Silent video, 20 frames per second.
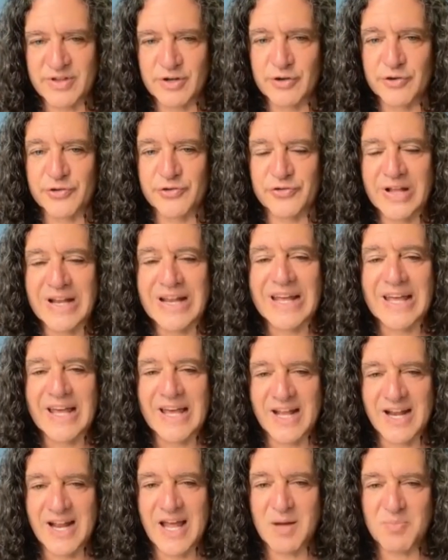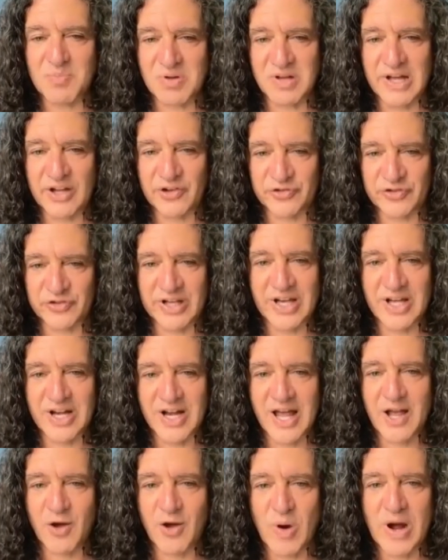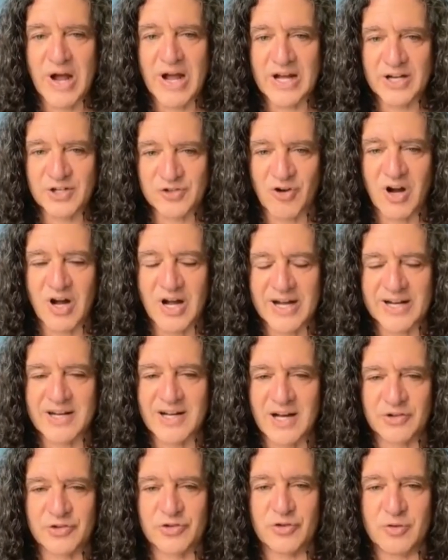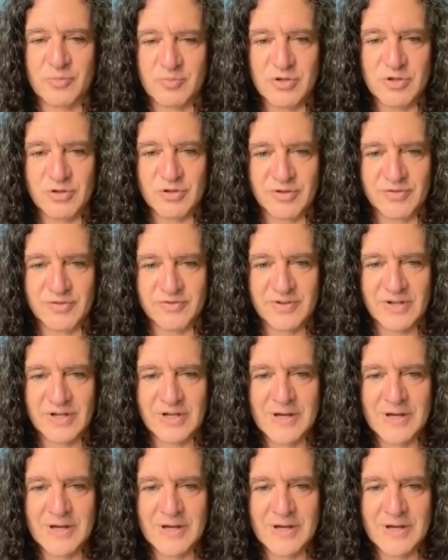You're sitting in a place in a way, trying not to move.